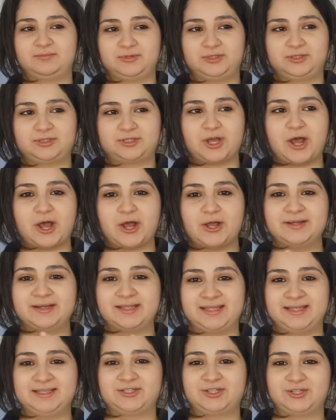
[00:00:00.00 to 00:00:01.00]

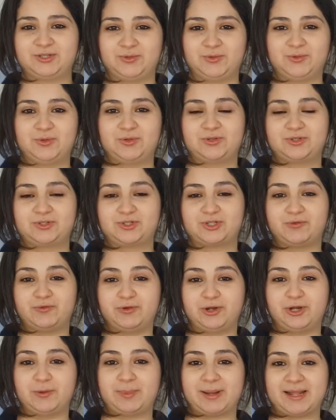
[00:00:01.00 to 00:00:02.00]
turned into
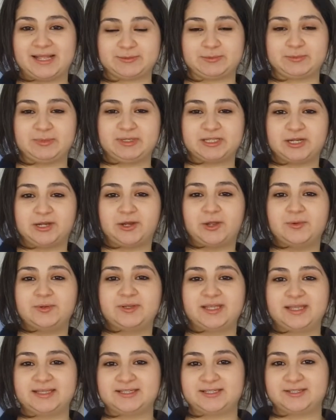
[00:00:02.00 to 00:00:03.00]
ceruloplasmin. We need to load
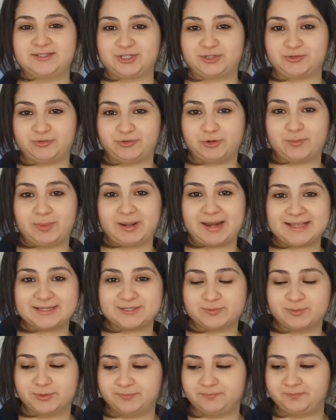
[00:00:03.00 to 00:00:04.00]
it into
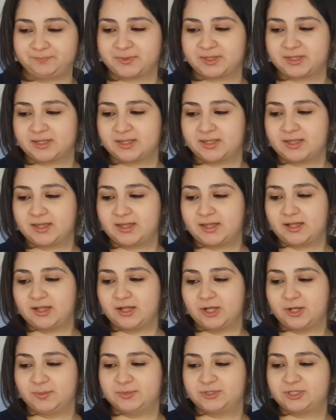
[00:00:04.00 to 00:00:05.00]

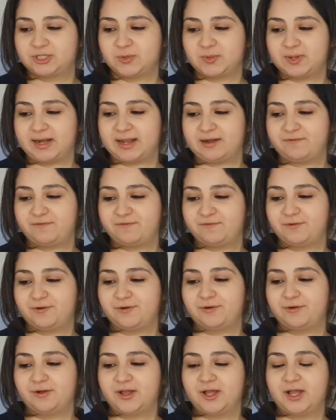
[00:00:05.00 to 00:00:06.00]
ceruloplasmin to allow
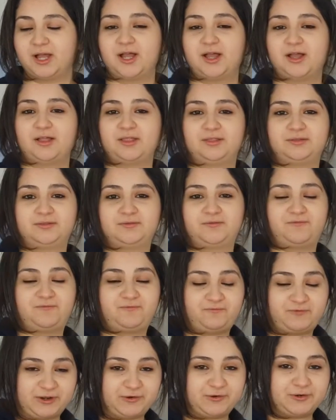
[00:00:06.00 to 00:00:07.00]
for
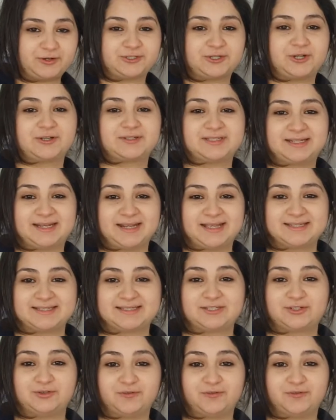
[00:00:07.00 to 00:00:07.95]
ferrox oxidase to